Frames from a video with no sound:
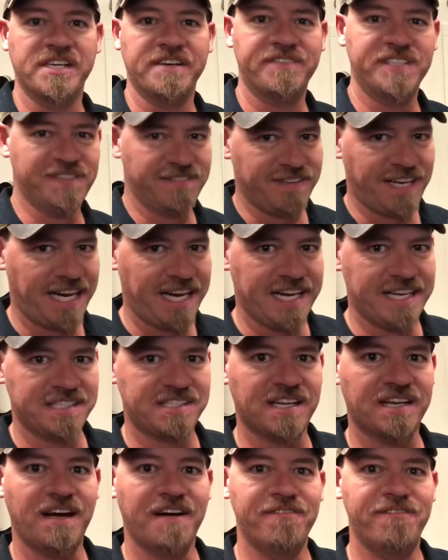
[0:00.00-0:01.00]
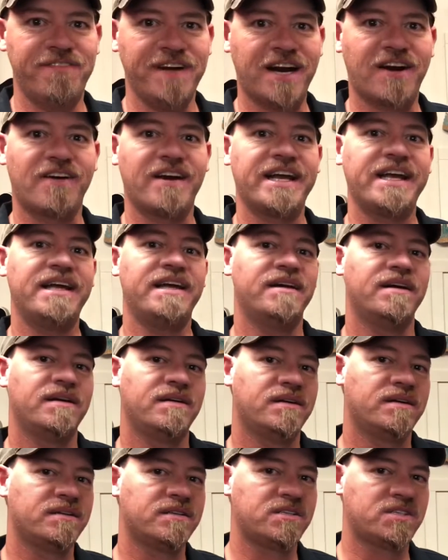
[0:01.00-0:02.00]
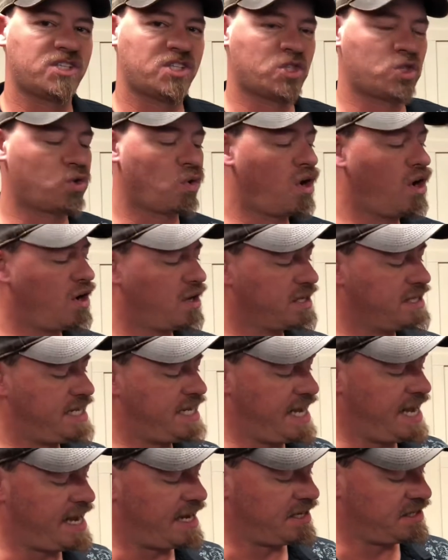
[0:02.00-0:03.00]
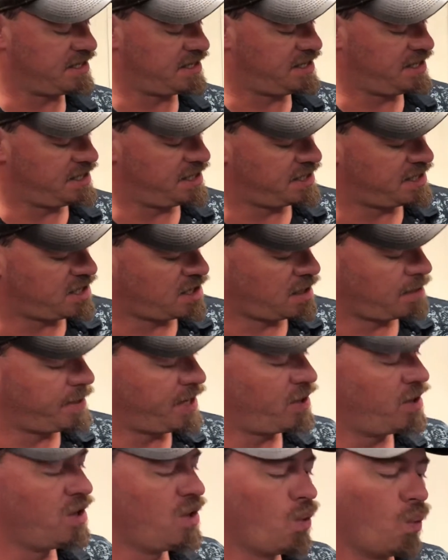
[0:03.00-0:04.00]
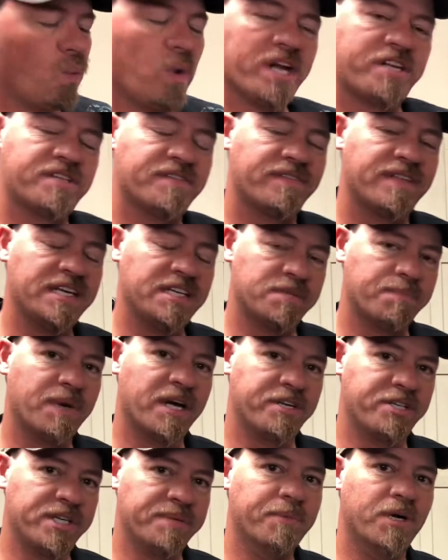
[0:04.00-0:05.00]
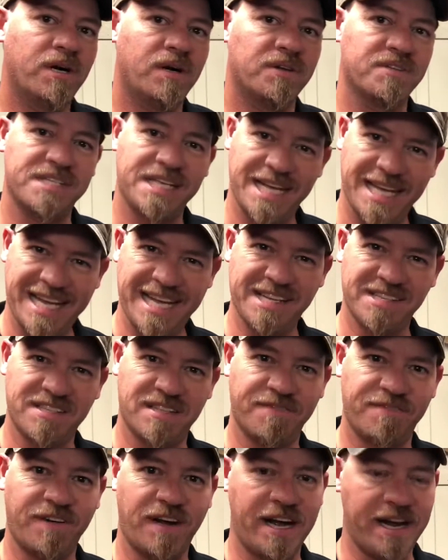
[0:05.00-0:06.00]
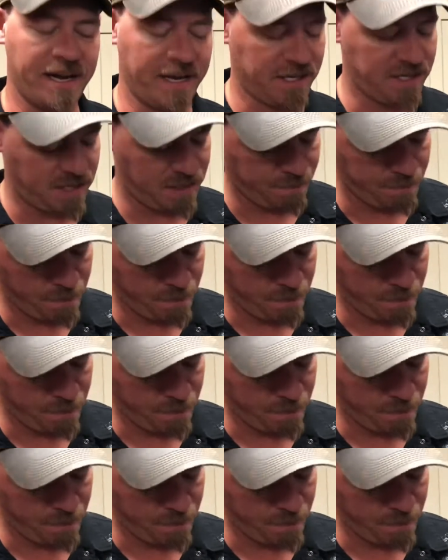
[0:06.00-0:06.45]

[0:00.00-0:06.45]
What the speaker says: have devised a very strong test to determine which of these bungee balls is the finest.